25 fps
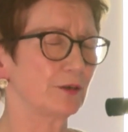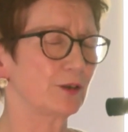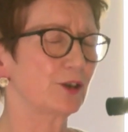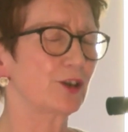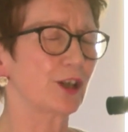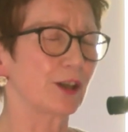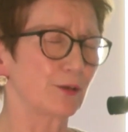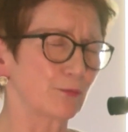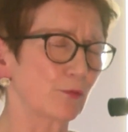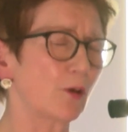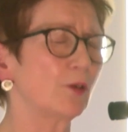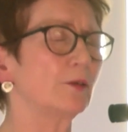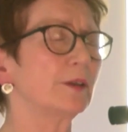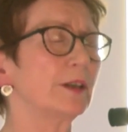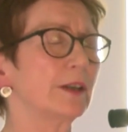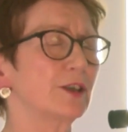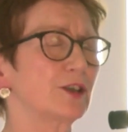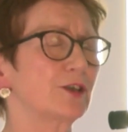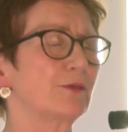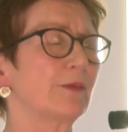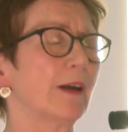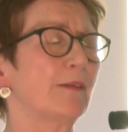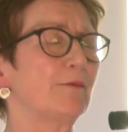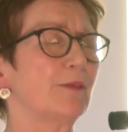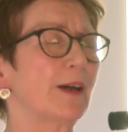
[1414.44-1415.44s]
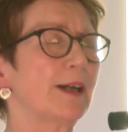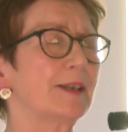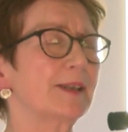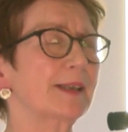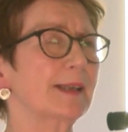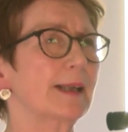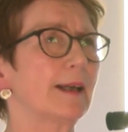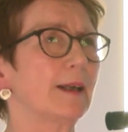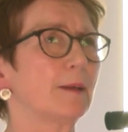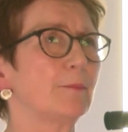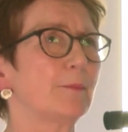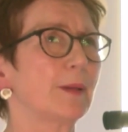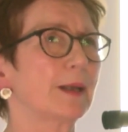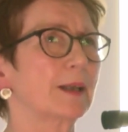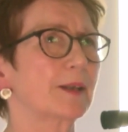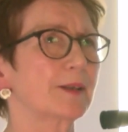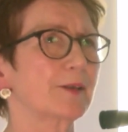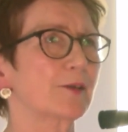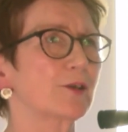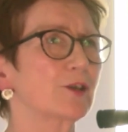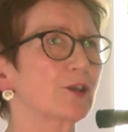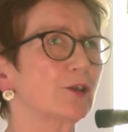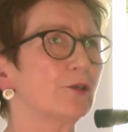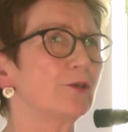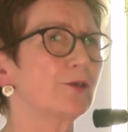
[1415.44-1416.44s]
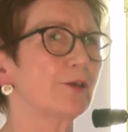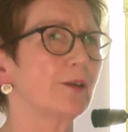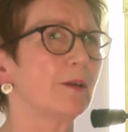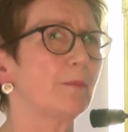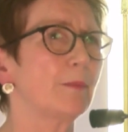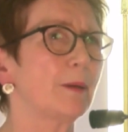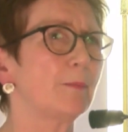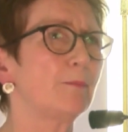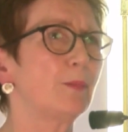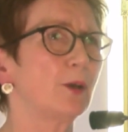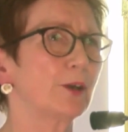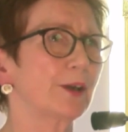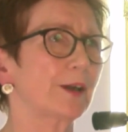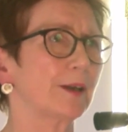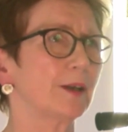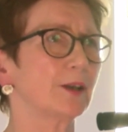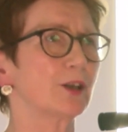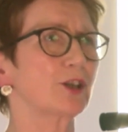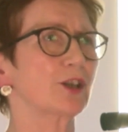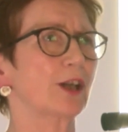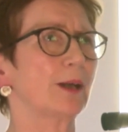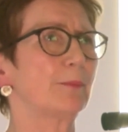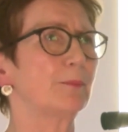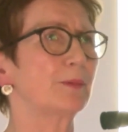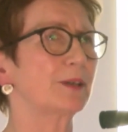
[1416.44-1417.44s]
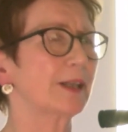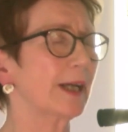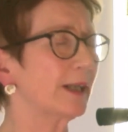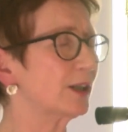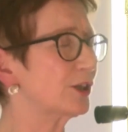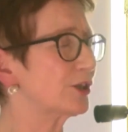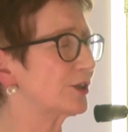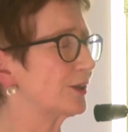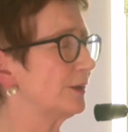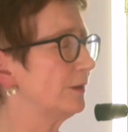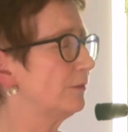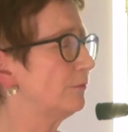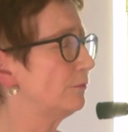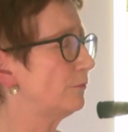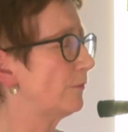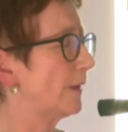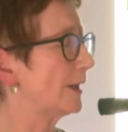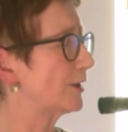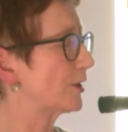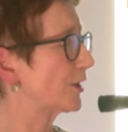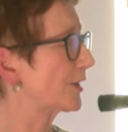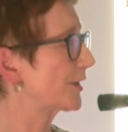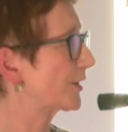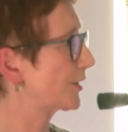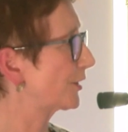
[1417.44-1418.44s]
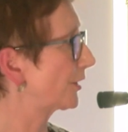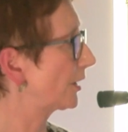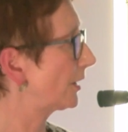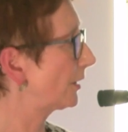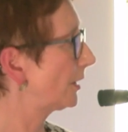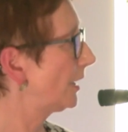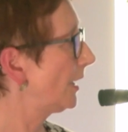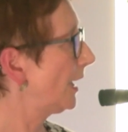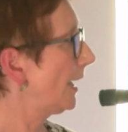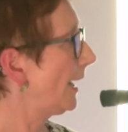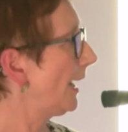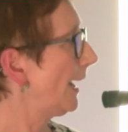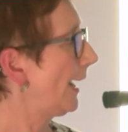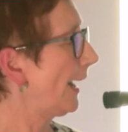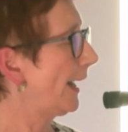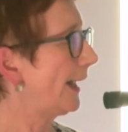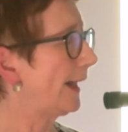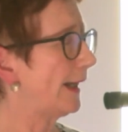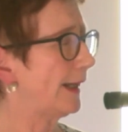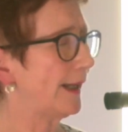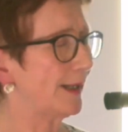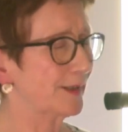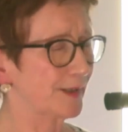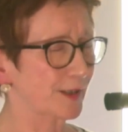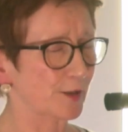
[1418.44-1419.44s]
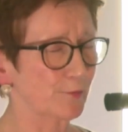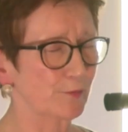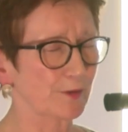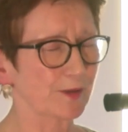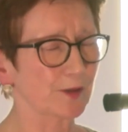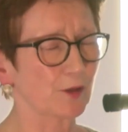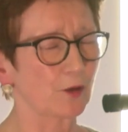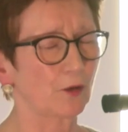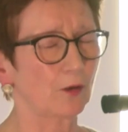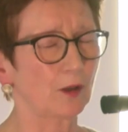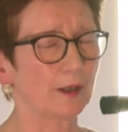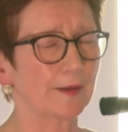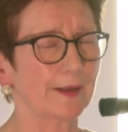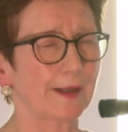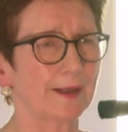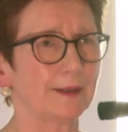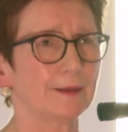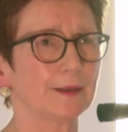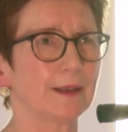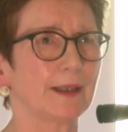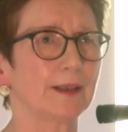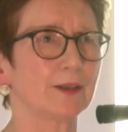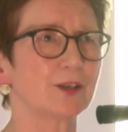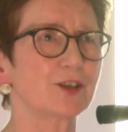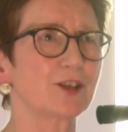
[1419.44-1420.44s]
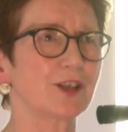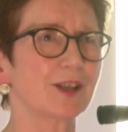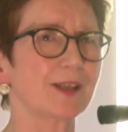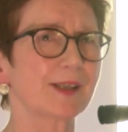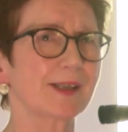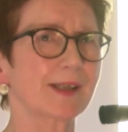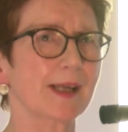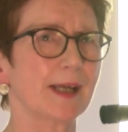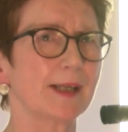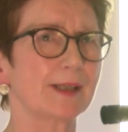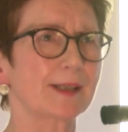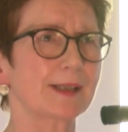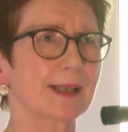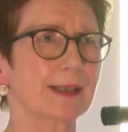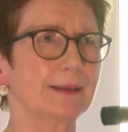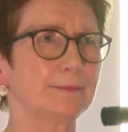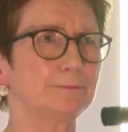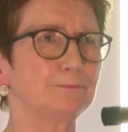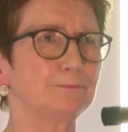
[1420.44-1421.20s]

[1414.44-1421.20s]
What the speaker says: she'd rung the advice line because her children had been put on a child protection register, as it was called then. And she said